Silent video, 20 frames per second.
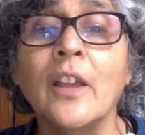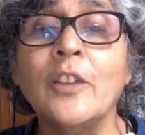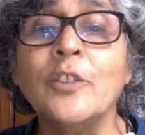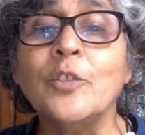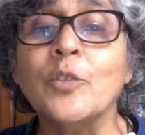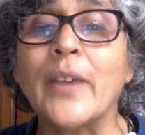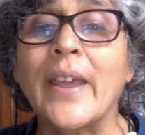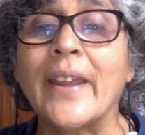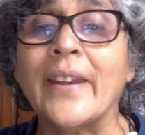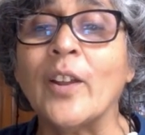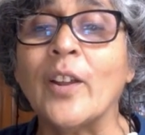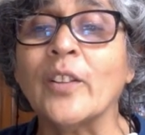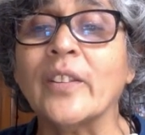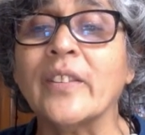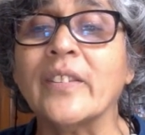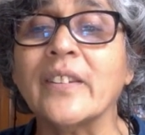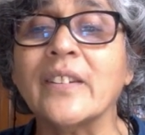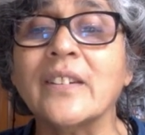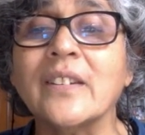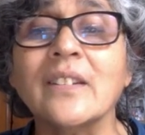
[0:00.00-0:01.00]
You cannot
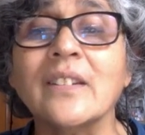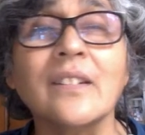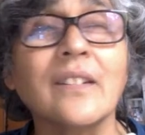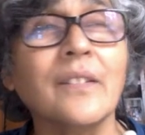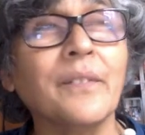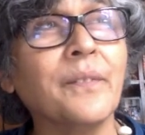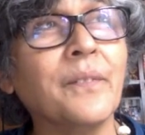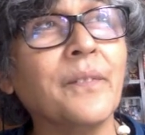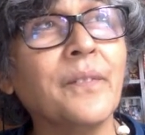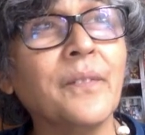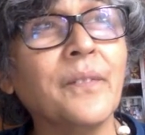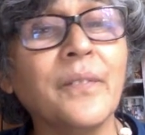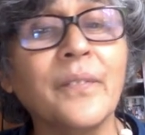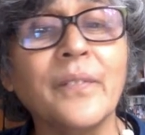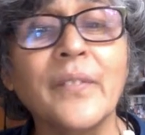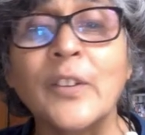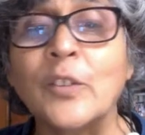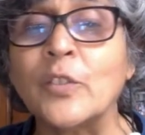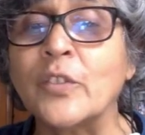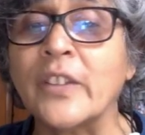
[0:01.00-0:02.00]
sit on
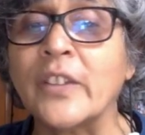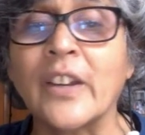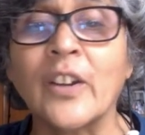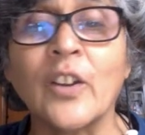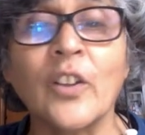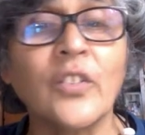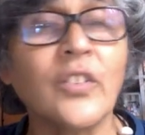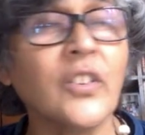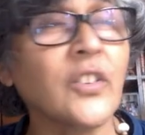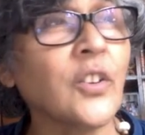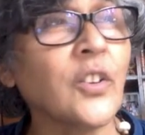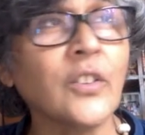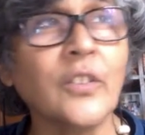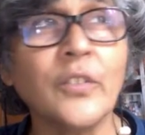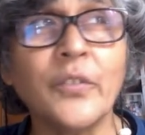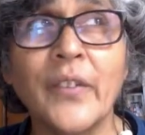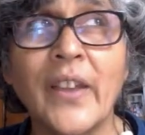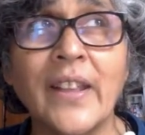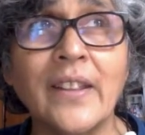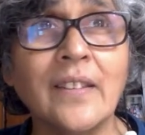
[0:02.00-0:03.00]
the
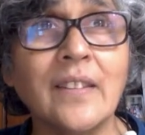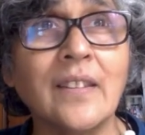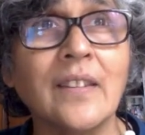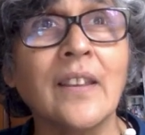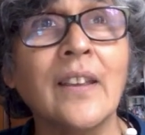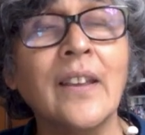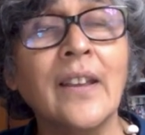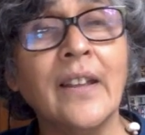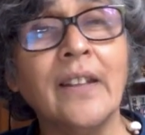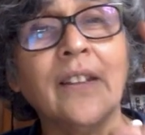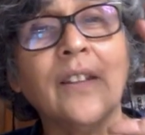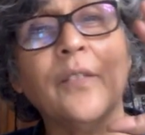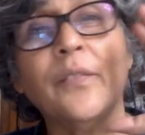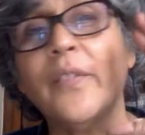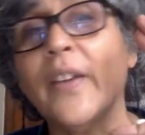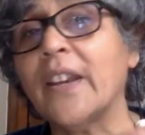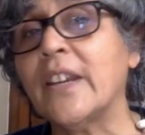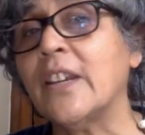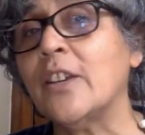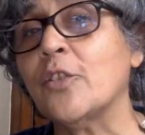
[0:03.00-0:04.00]
fence. In the
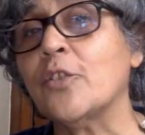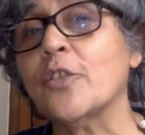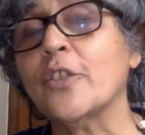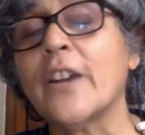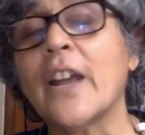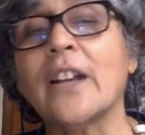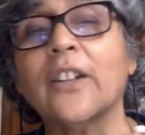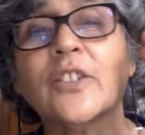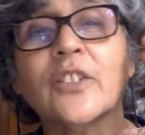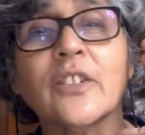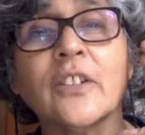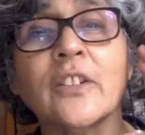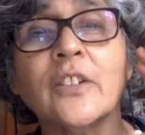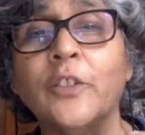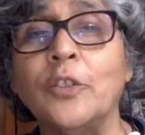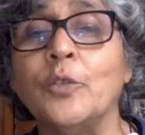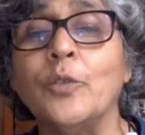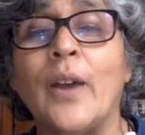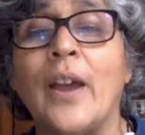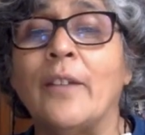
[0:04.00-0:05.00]
very
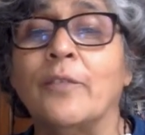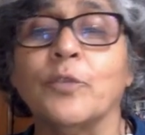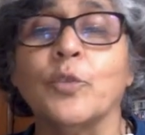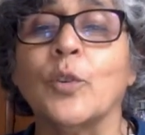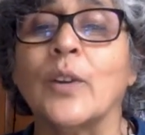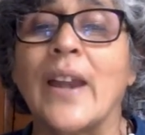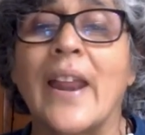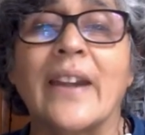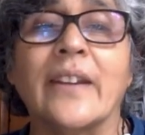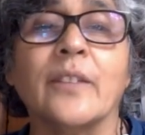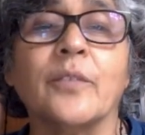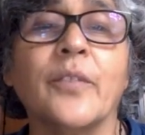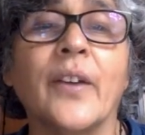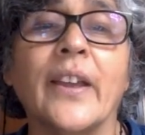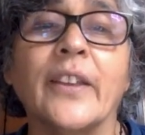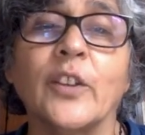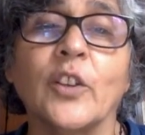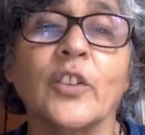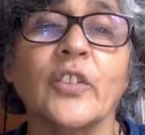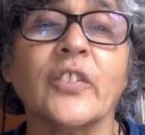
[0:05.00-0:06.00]
introduction, you have to clarify
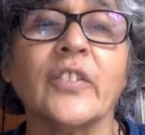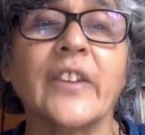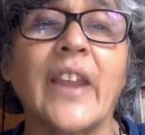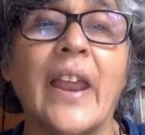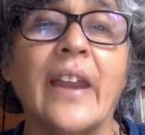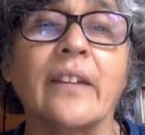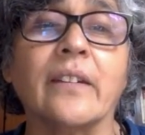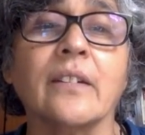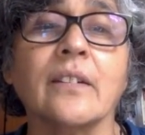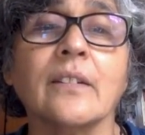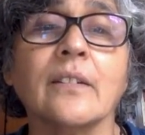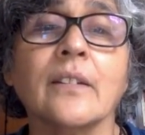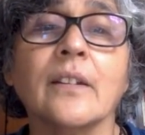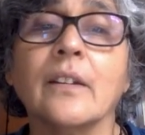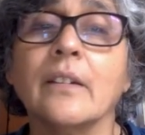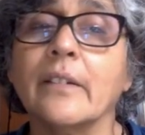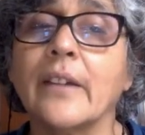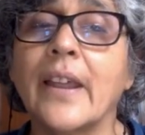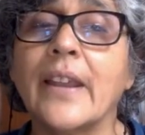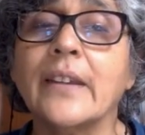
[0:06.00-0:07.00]
your stand,
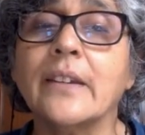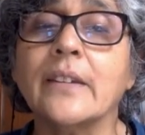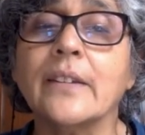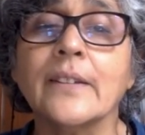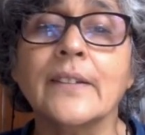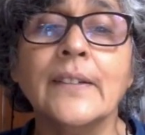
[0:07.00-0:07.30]
right?